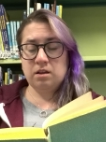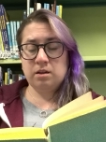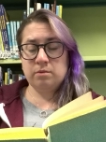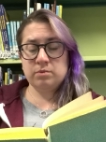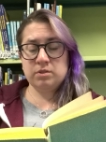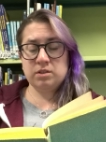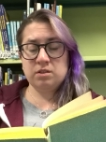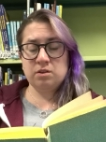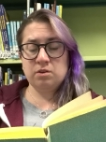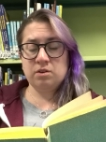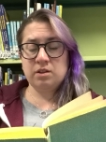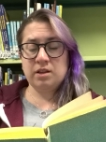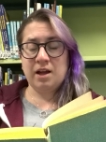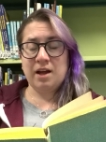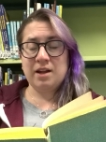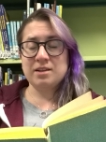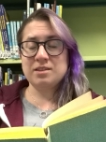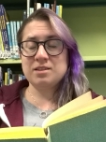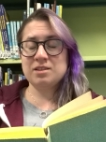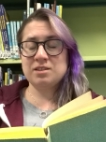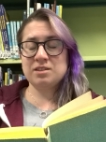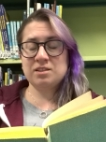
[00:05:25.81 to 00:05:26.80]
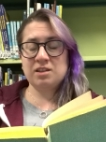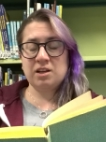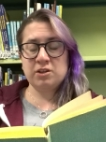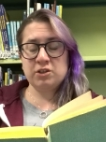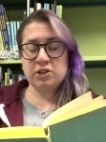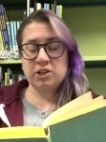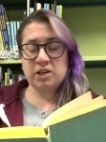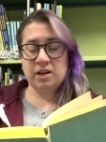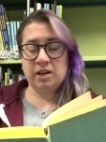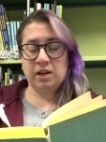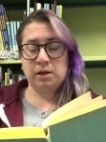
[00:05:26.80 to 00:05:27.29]
I'm so glad it's a
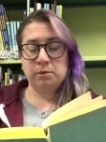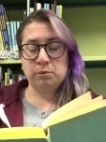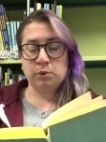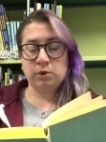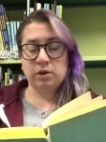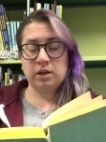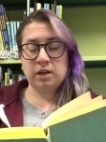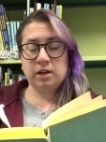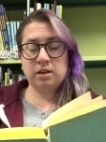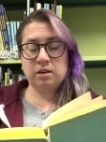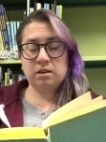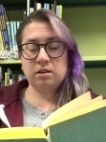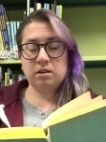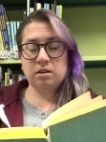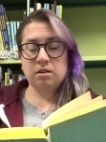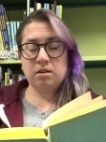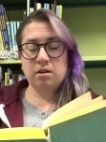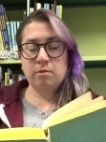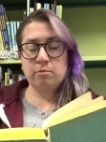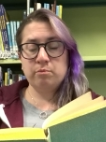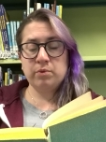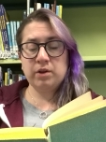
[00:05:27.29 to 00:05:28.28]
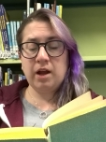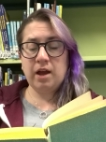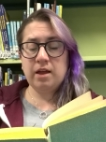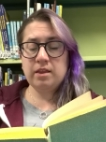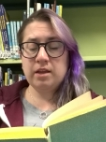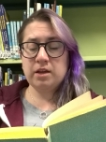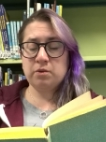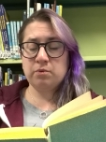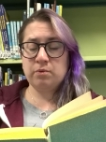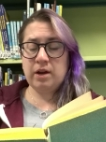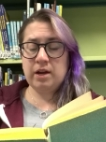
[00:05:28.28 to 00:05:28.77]
sunshiny morning, but I
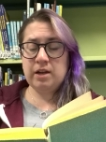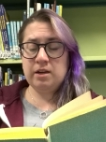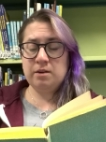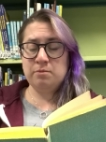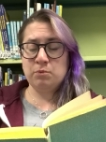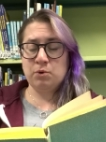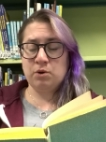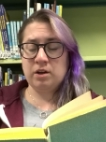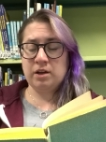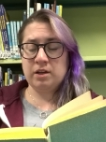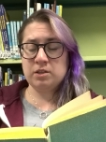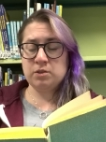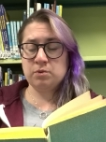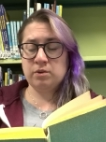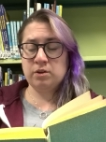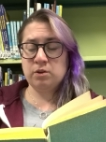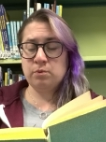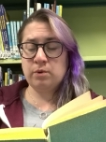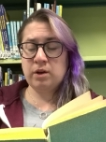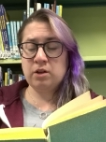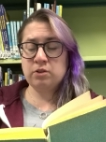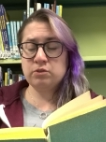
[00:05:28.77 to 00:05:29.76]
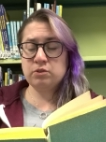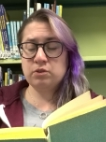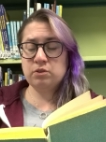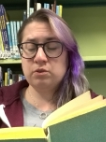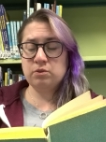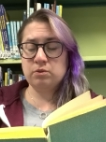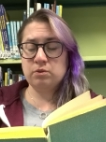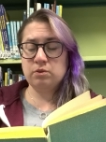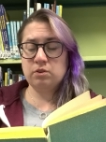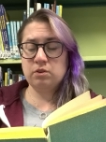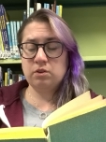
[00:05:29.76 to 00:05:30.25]
like rainy mornings real well,
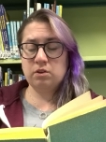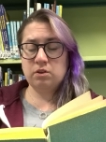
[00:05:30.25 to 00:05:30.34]
too.